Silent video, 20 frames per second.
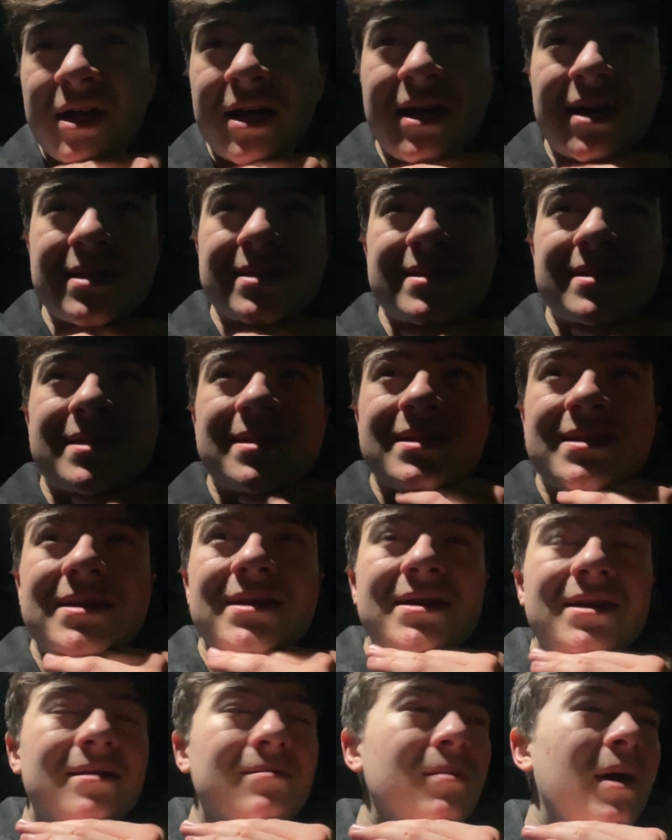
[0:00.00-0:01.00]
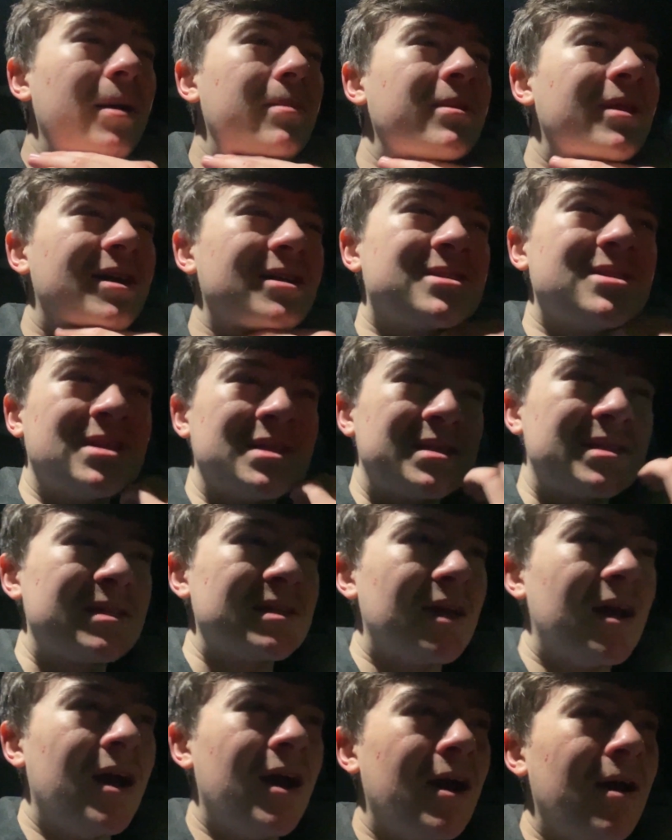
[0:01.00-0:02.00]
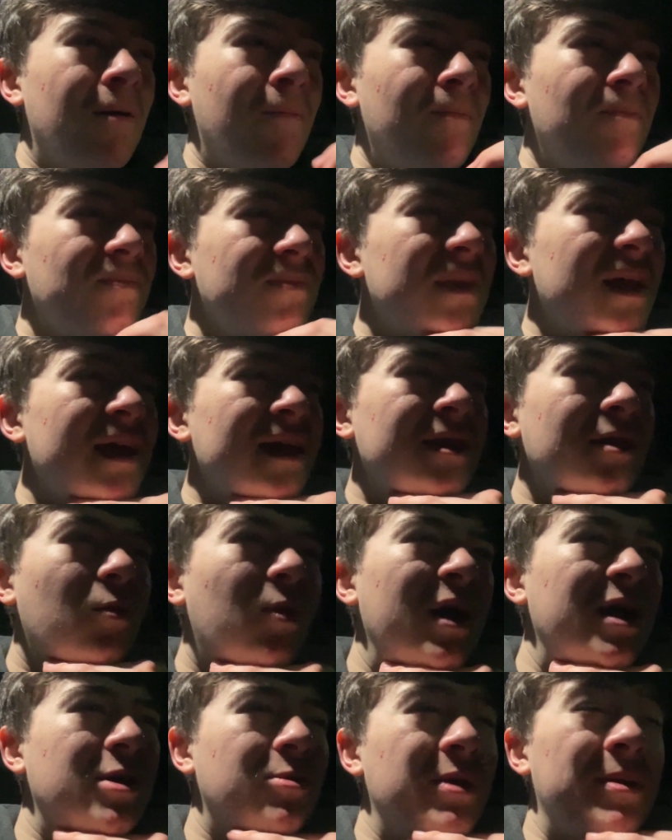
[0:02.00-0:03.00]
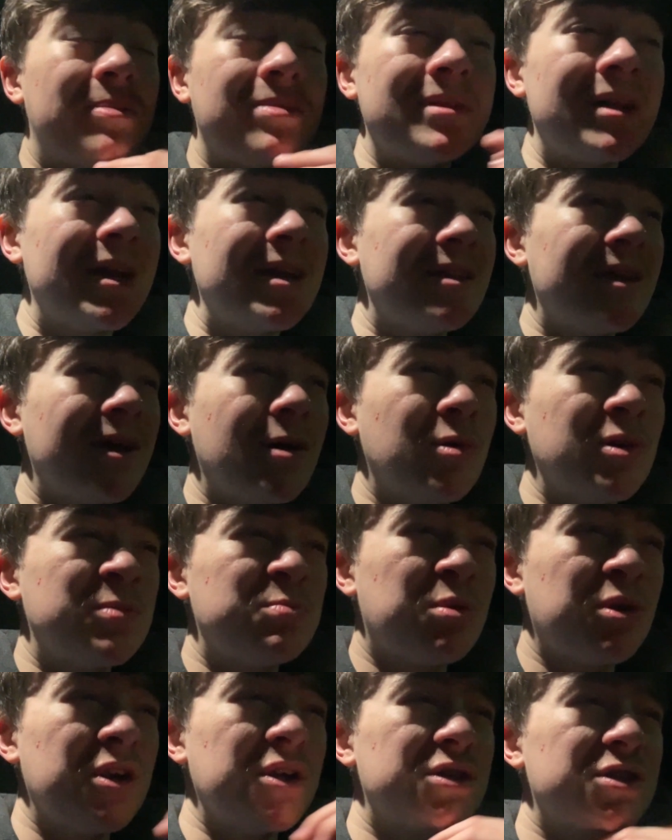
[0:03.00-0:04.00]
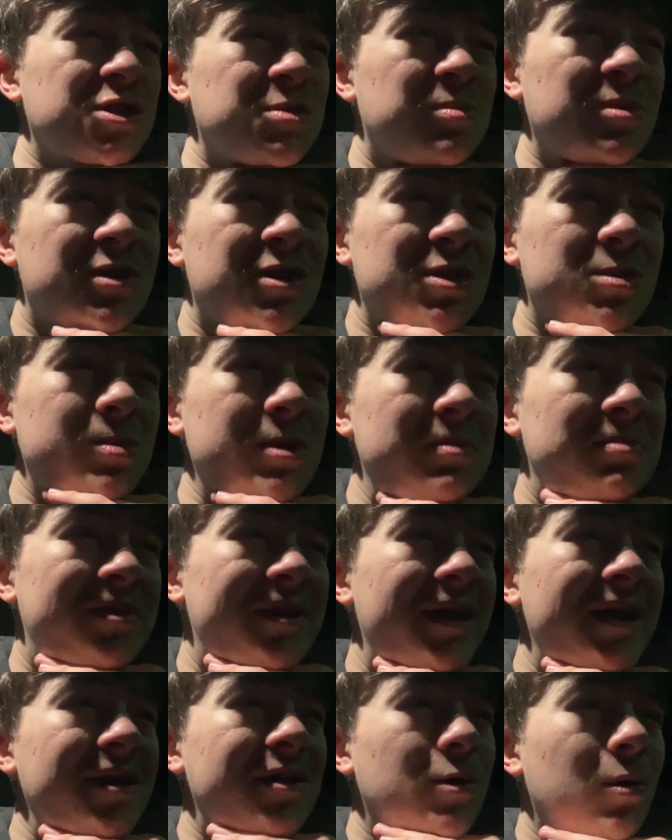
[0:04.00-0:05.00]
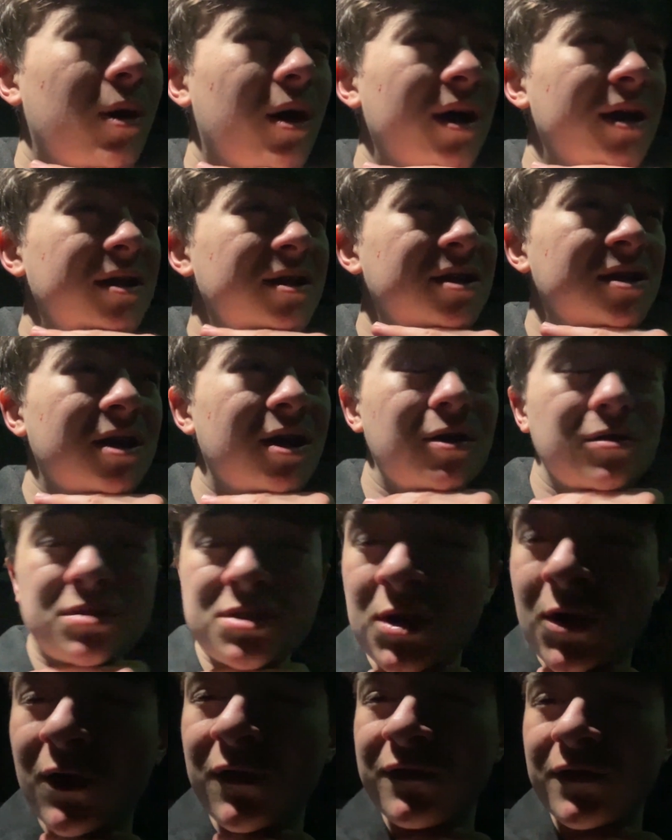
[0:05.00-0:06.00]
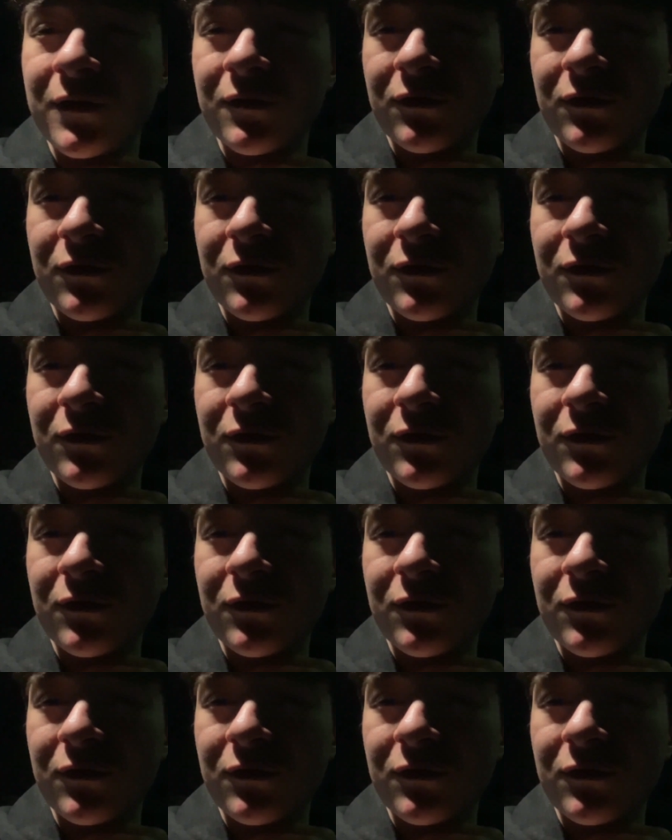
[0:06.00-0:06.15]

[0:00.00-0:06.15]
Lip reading: is. Maybe that's just in the way that we play. They always punish us because we play quite, you know, tough and